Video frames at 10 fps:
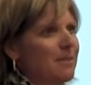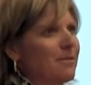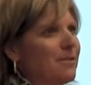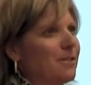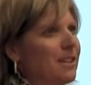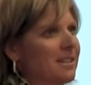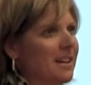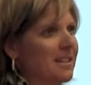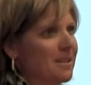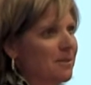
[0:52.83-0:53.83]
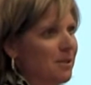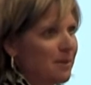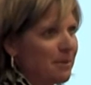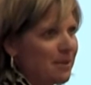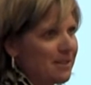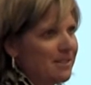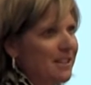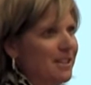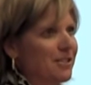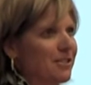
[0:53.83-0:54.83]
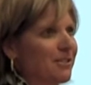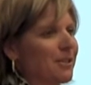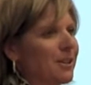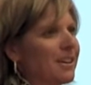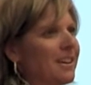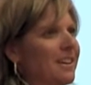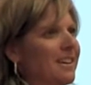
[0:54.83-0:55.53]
up if you'd like to add something to my presentation, or